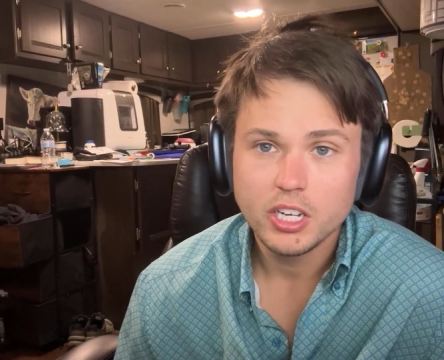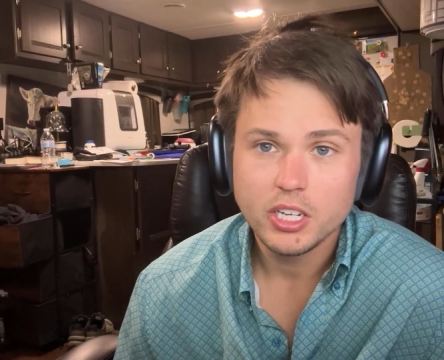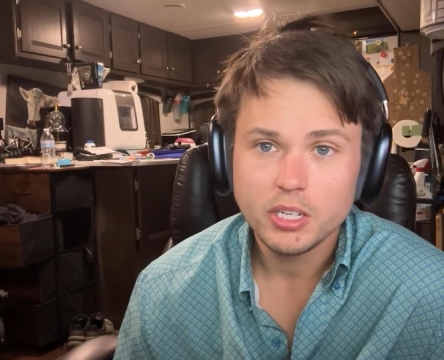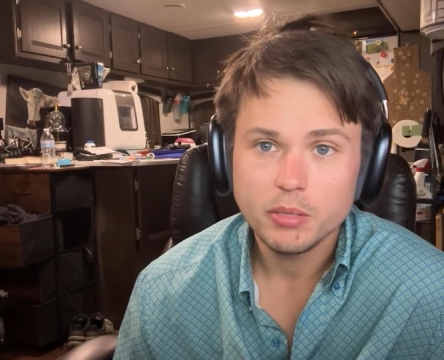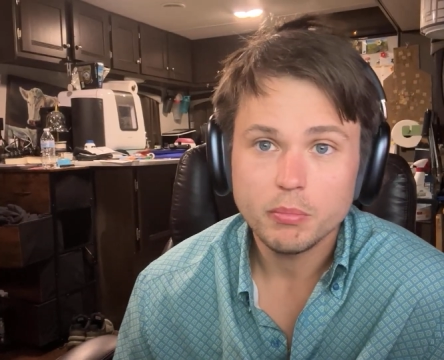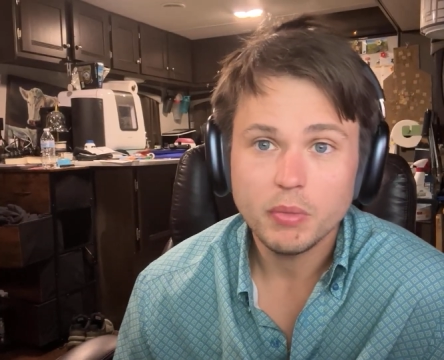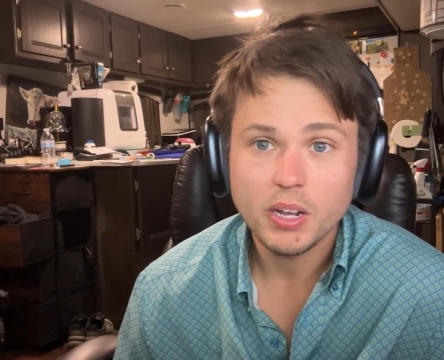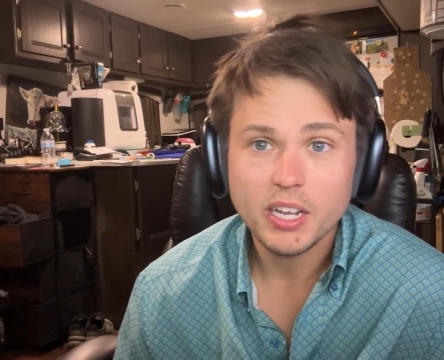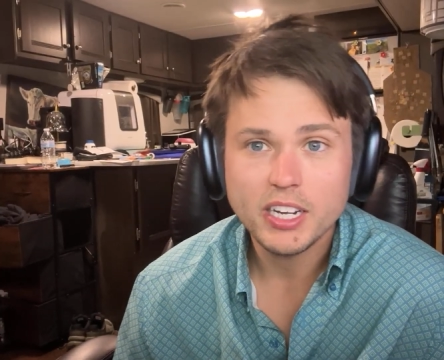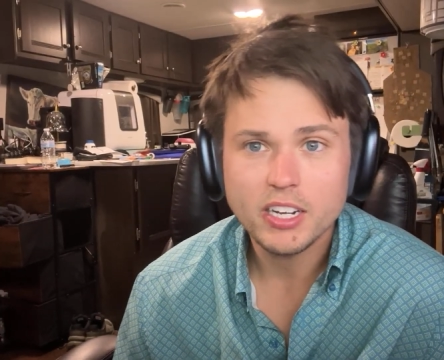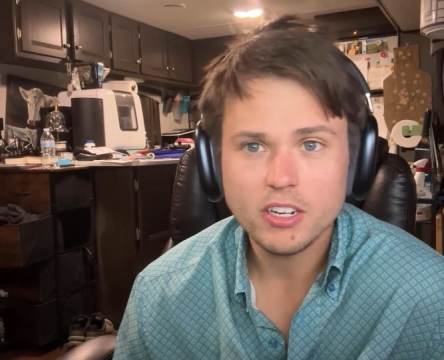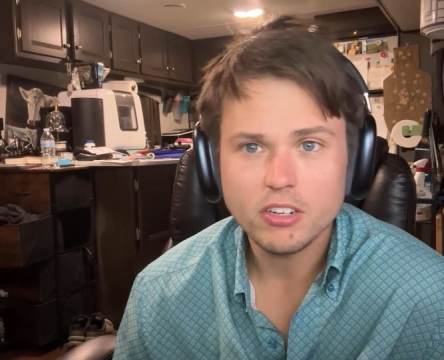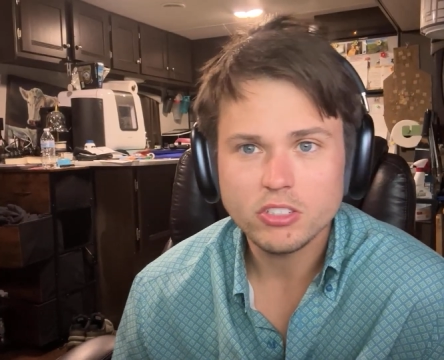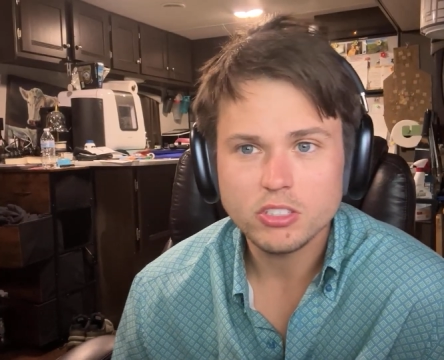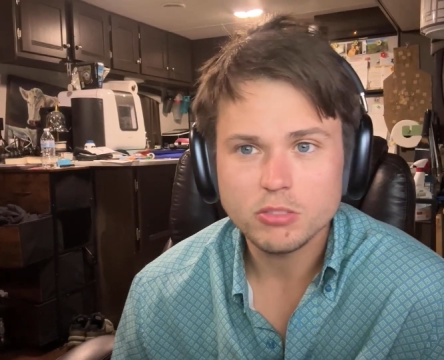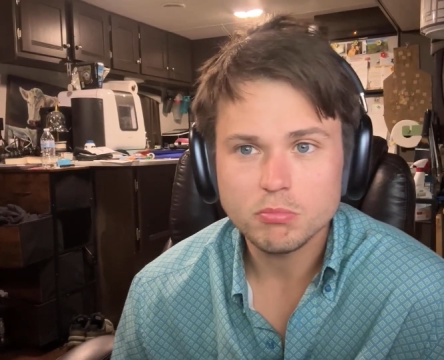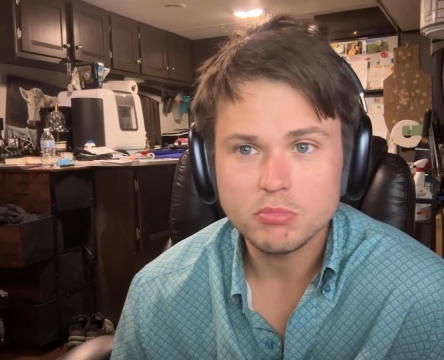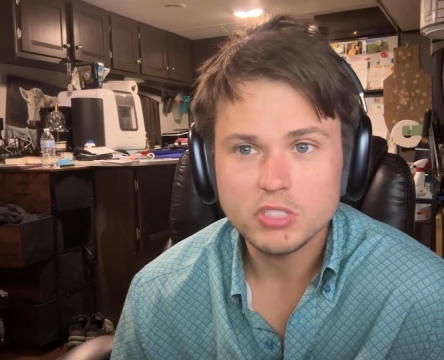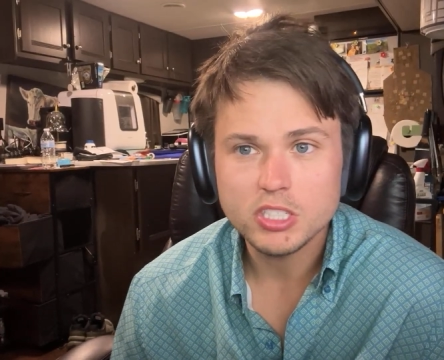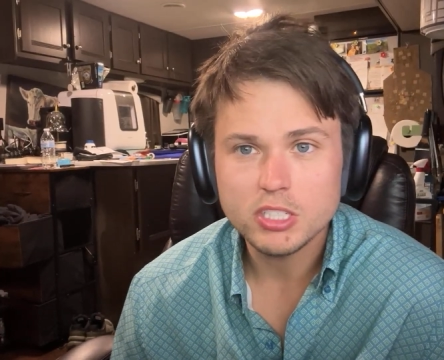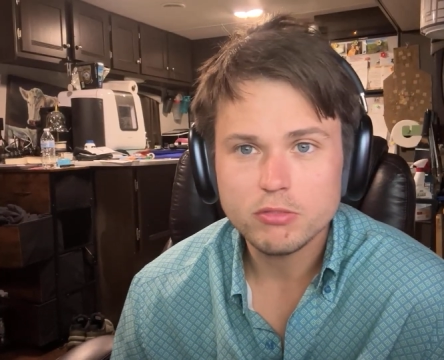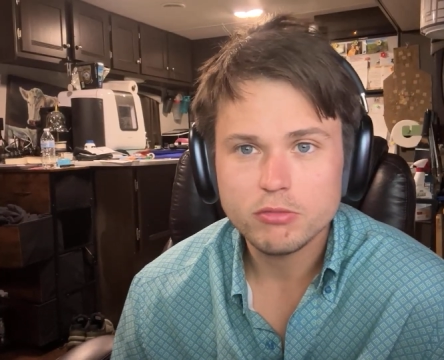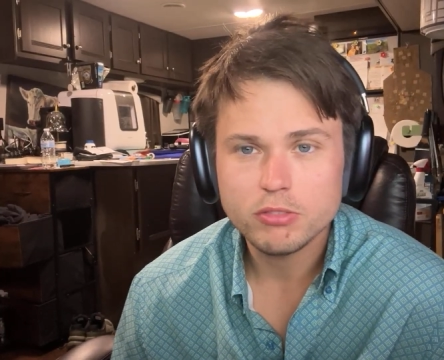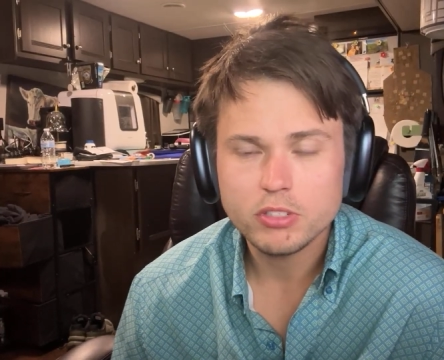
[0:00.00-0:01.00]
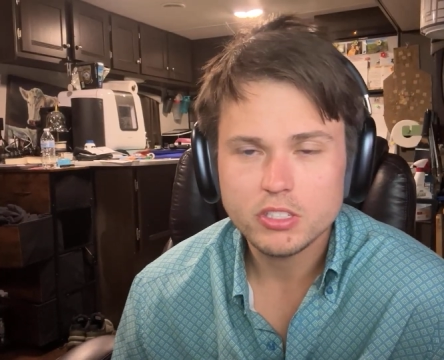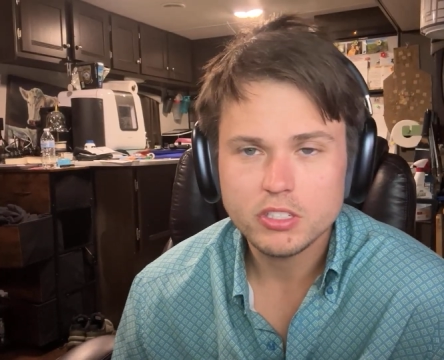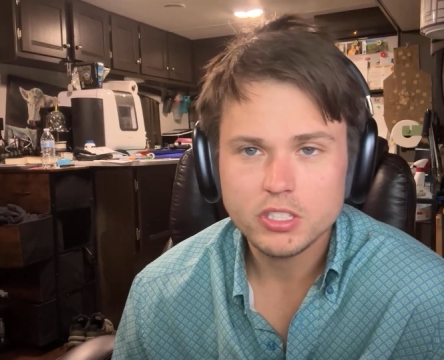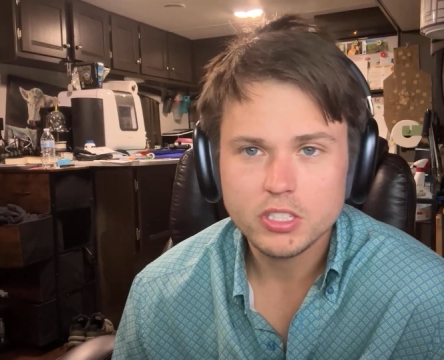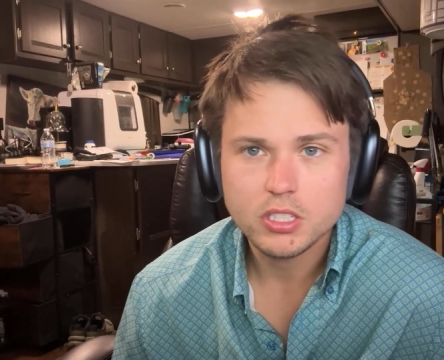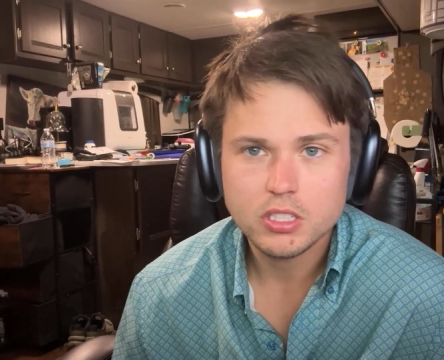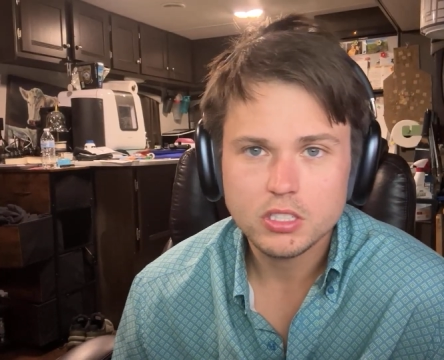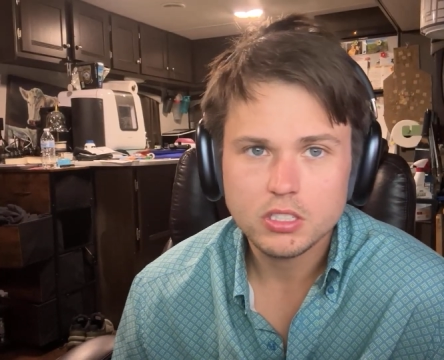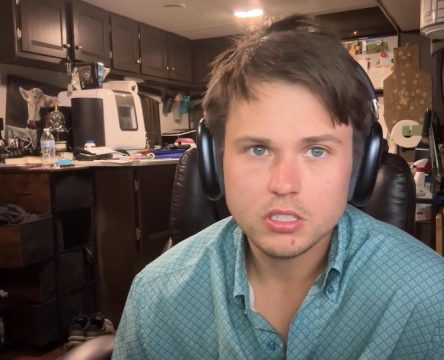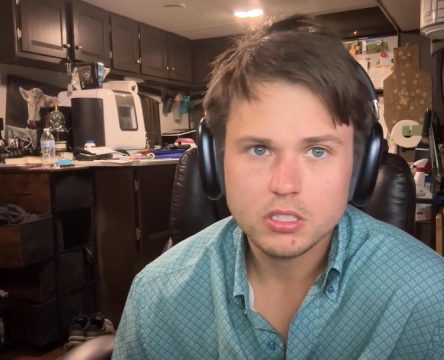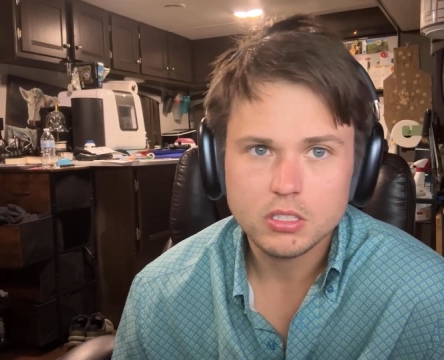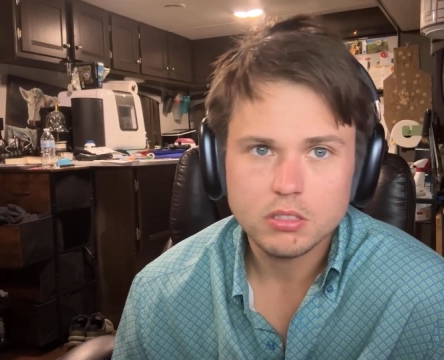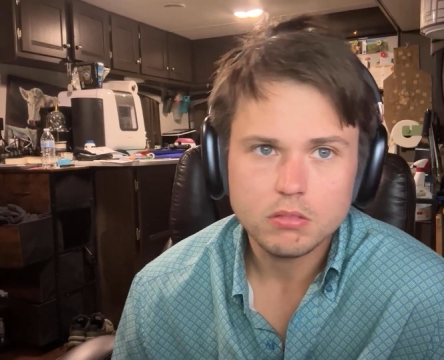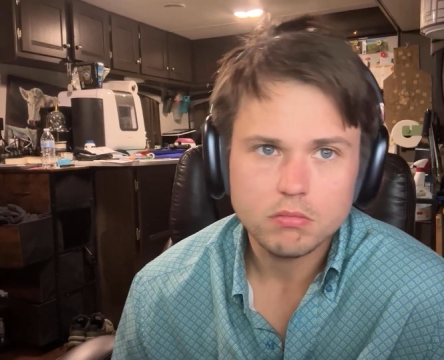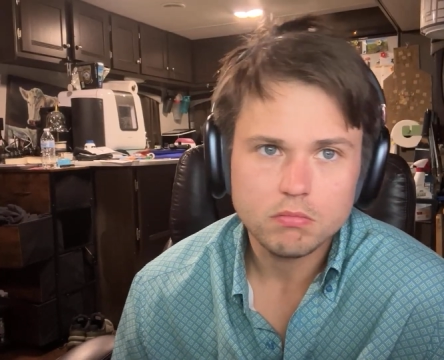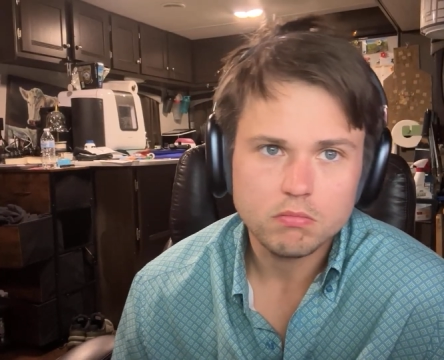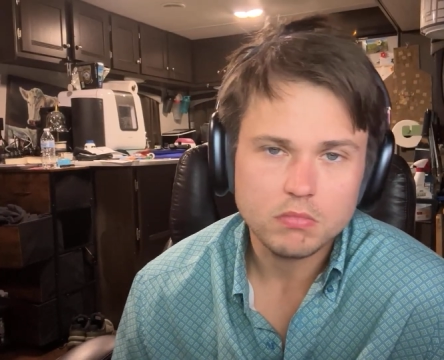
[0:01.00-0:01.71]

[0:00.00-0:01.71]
You might hear some differences.